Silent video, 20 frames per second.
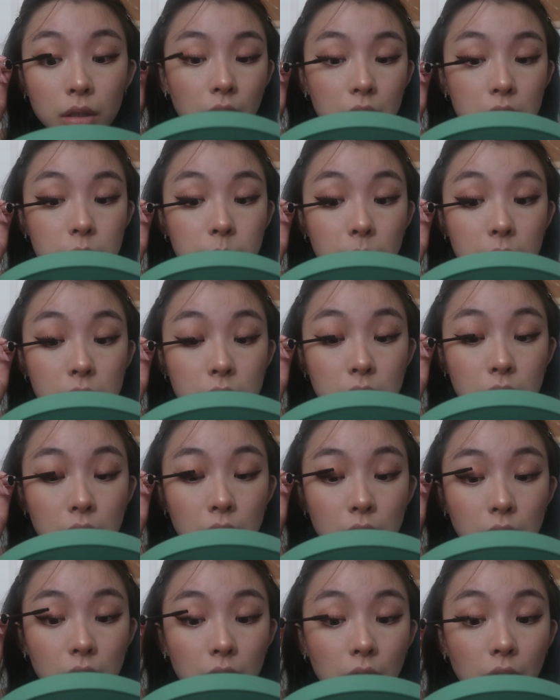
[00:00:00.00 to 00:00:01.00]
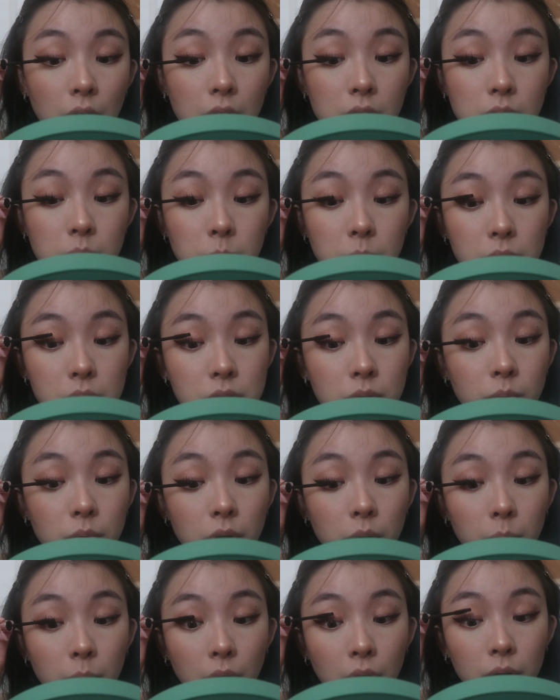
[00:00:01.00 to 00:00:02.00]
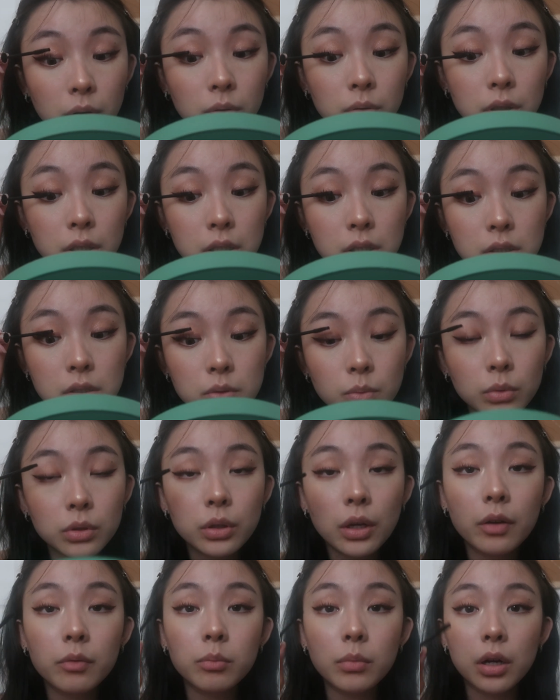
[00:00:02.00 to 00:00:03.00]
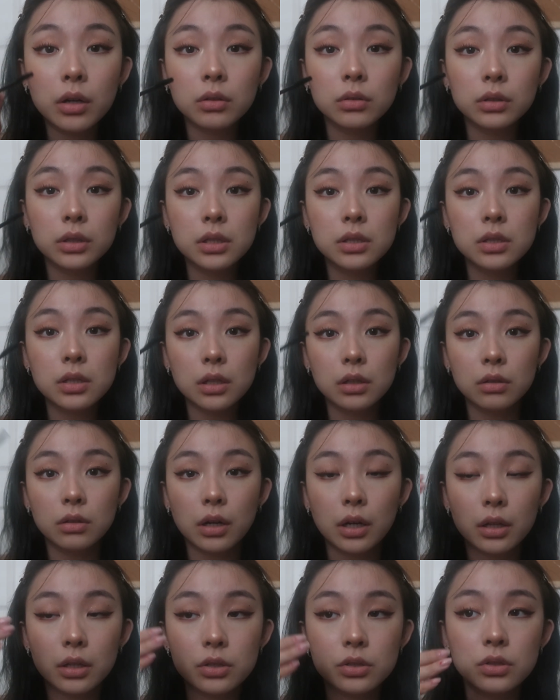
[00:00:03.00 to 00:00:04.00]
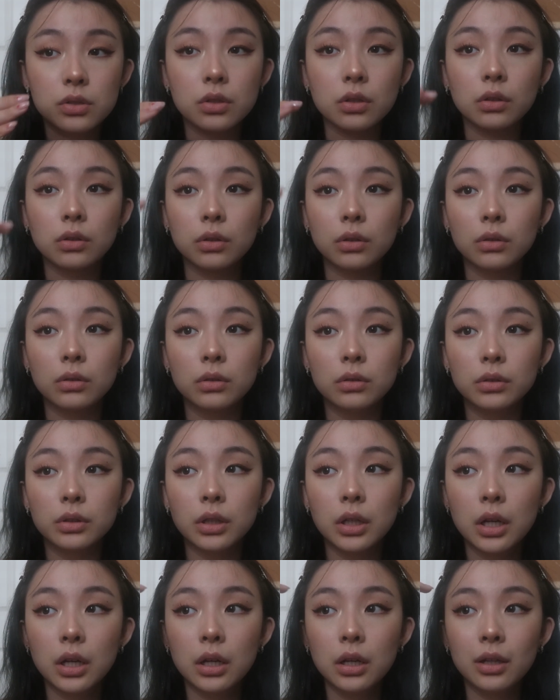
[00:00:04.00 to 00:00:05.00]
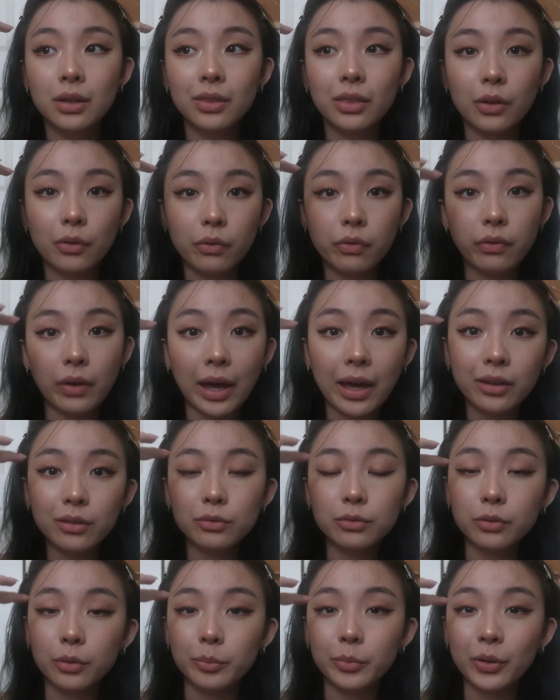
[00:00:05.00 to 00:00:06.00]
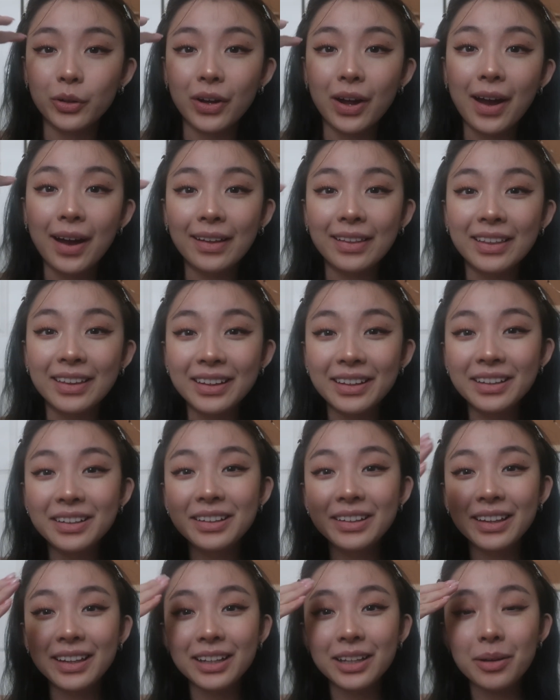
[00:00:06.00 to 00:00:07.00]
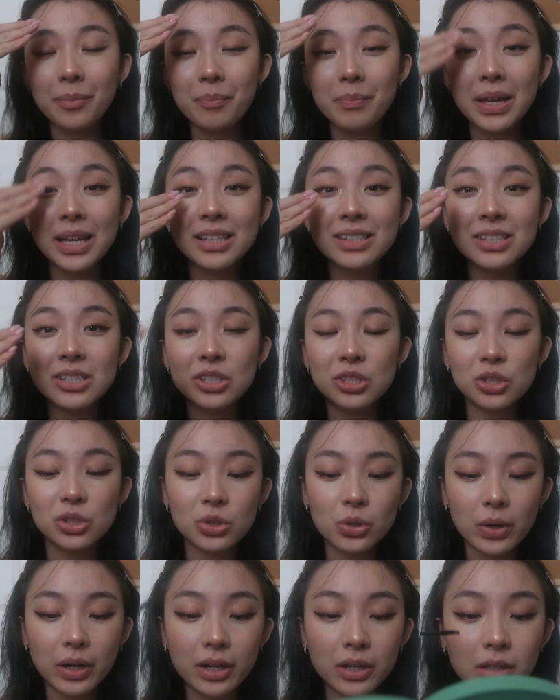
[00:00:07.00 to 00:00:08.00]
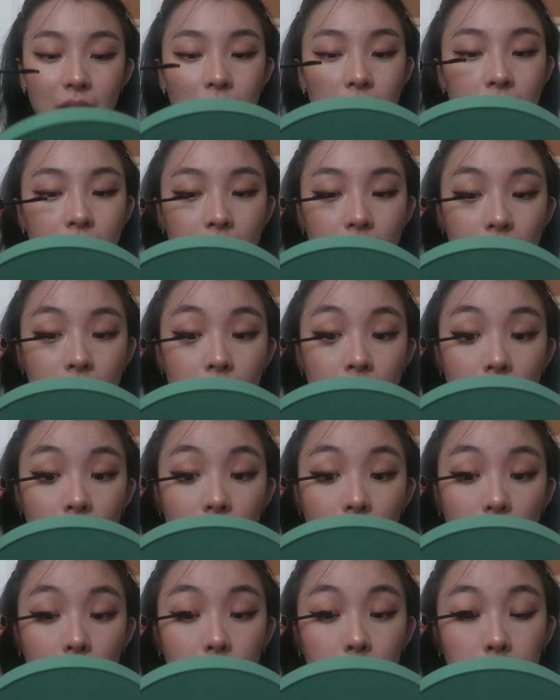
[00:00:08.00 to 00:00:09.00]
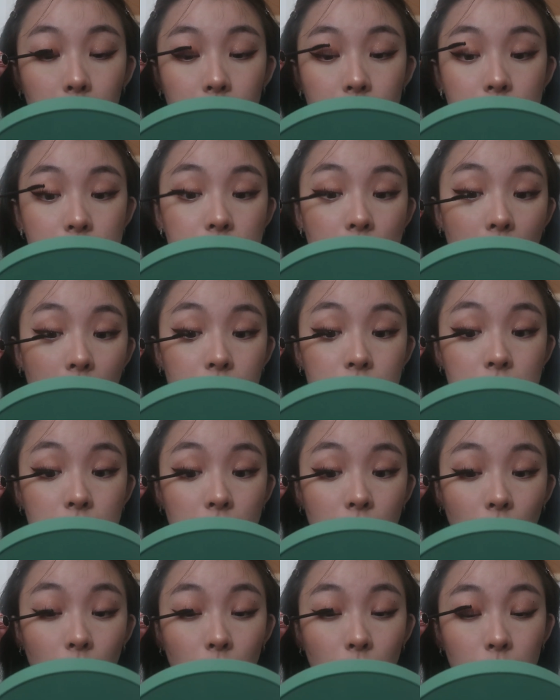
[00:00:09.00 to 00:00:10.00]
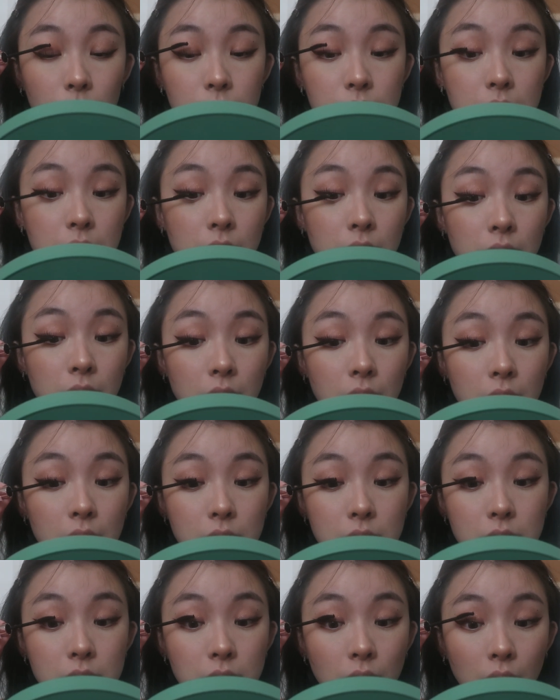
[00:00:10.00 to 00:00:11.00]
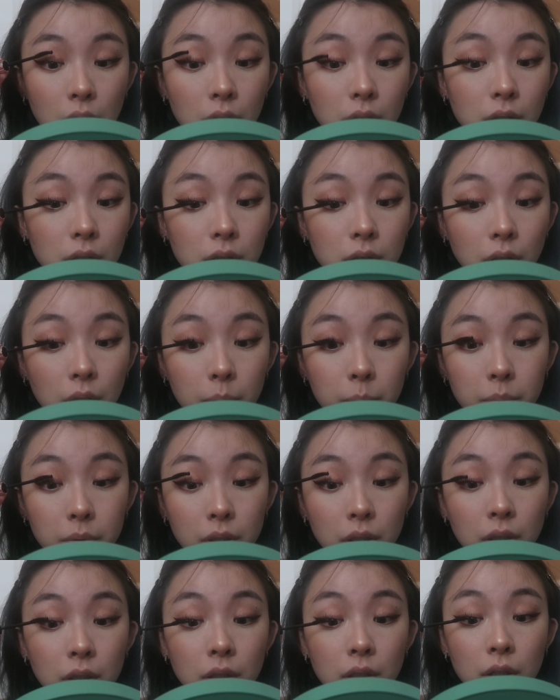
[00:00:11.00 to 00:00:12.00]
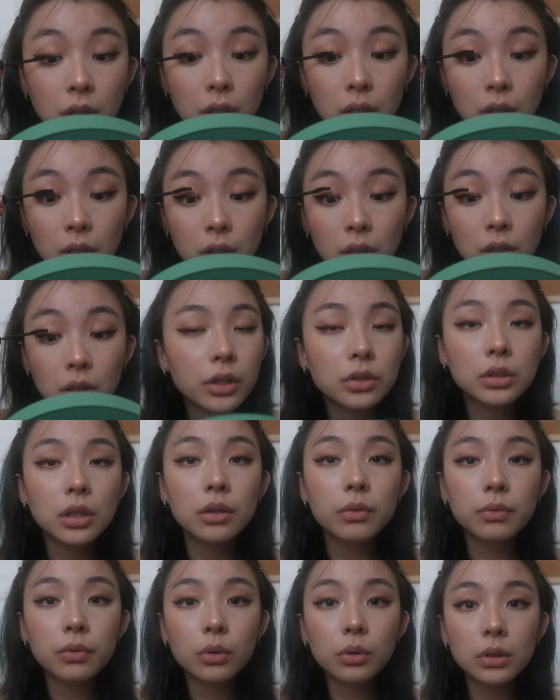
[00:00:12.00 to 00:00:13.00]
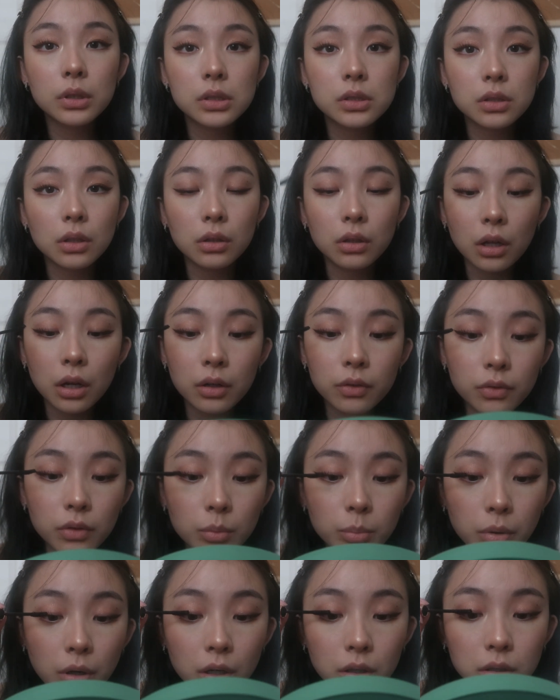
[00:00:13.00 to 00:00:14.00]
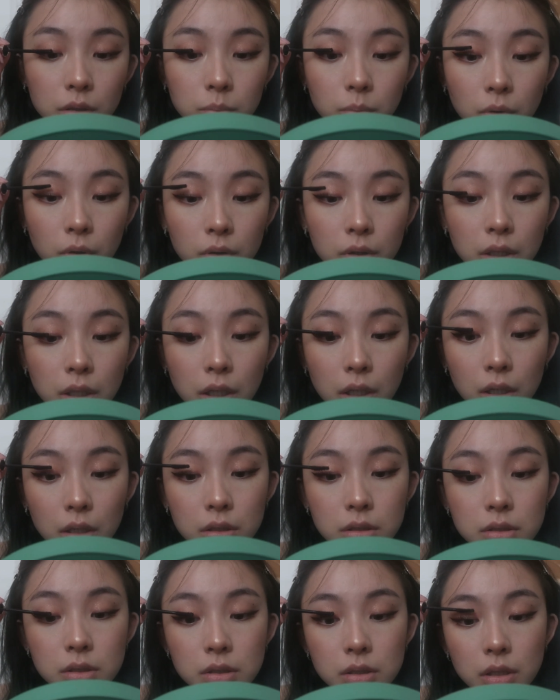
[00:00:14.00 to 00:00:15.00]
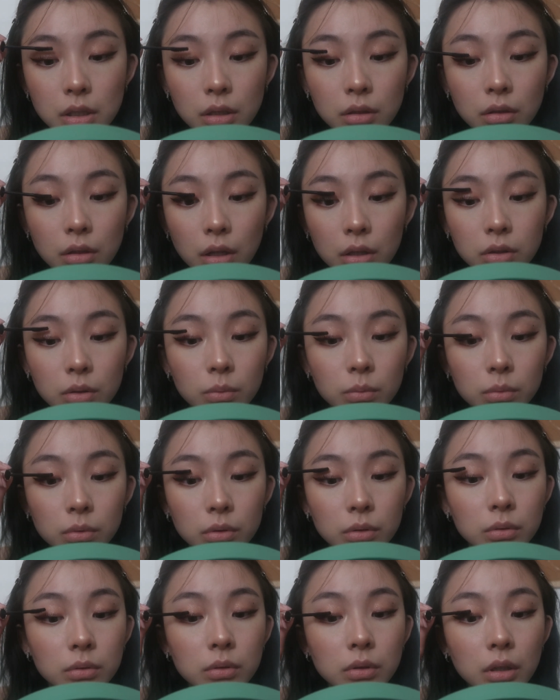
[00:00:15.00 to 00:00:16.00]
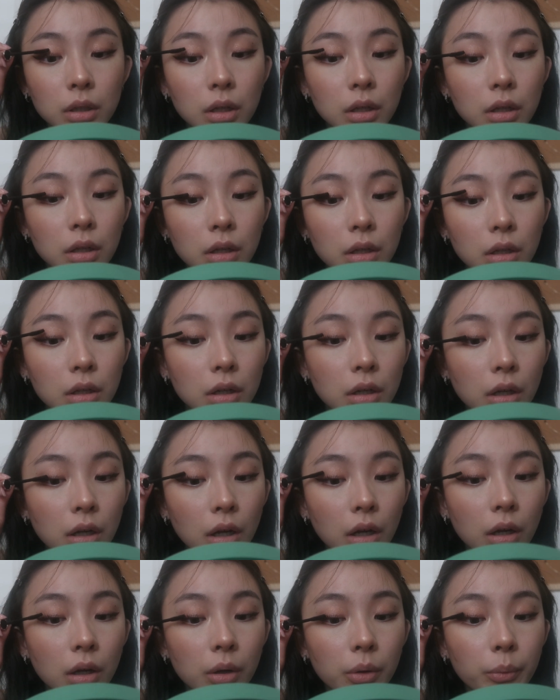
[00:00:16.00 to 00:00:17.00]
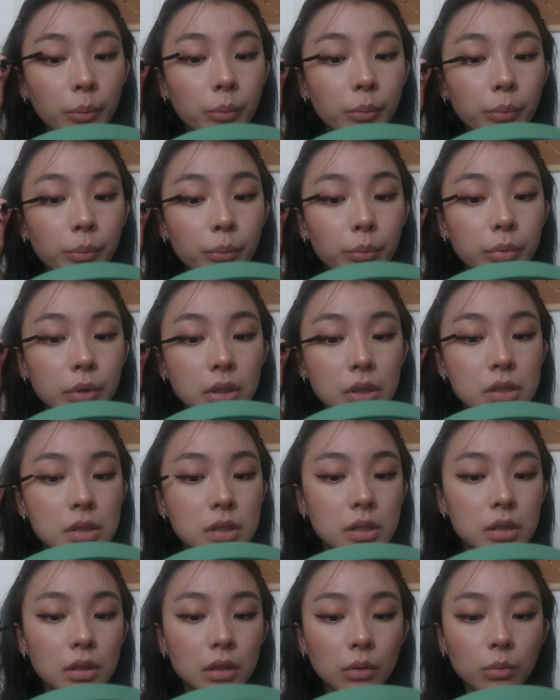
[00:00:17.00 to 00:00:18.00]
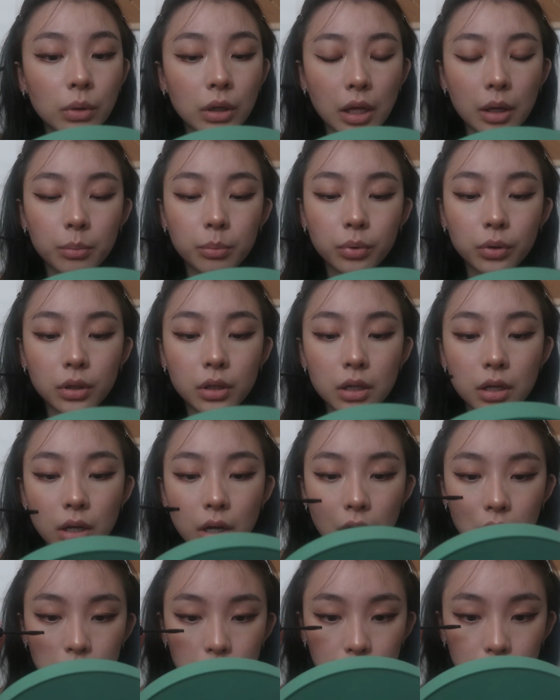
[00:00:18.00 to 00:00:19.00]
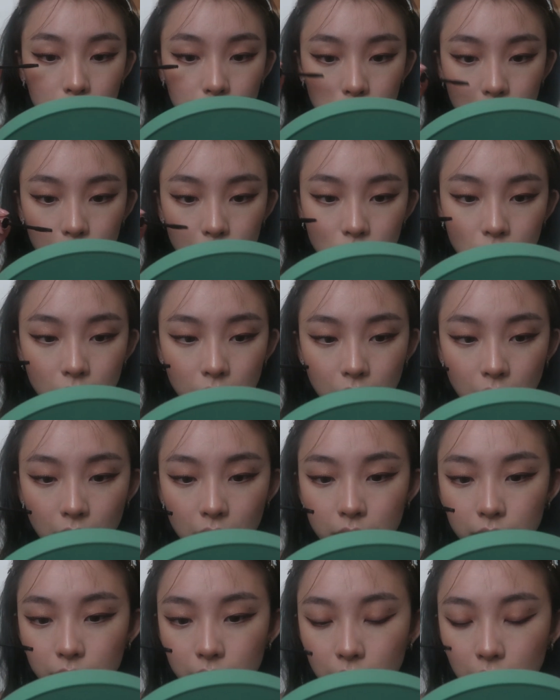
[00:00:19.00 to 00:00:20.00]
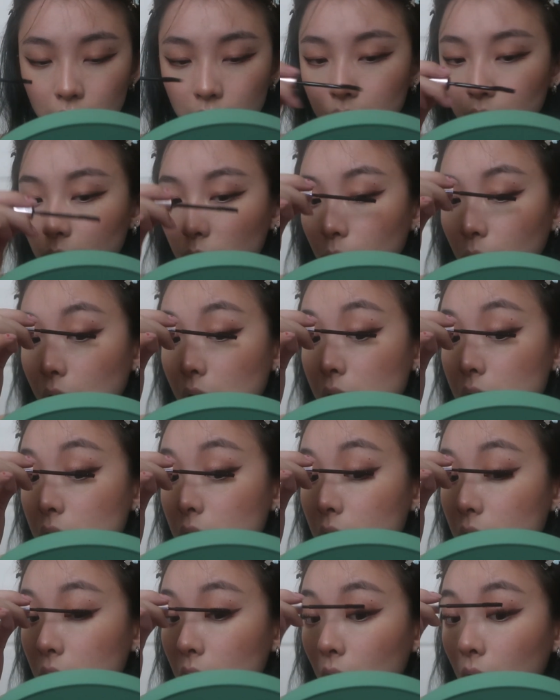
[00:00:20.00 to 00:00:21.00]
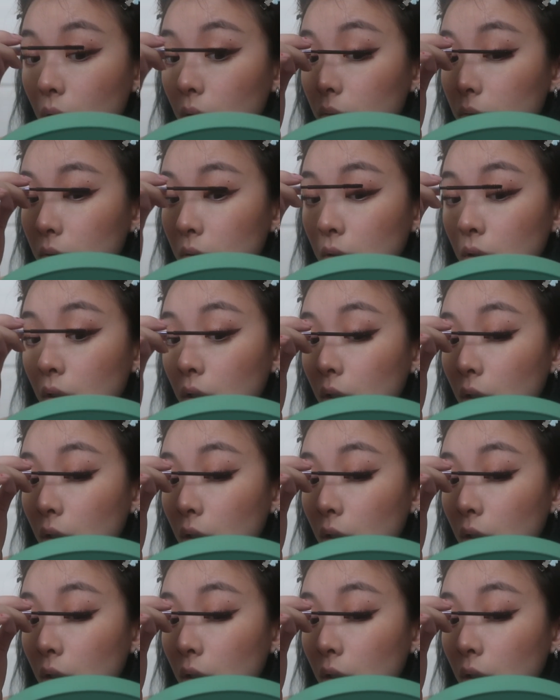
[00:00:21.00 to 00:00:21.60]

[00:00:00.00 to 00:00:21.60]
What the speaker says: especially as a person with monolids, when you have monolids and your eyelashes are curled, the fat from your eyelid like makes it straighter, but this actually holds it and it's not clumpy. I try to focus a lot of the product more on the ends than at the root, because when I put it at the root it kind of like weighs it down.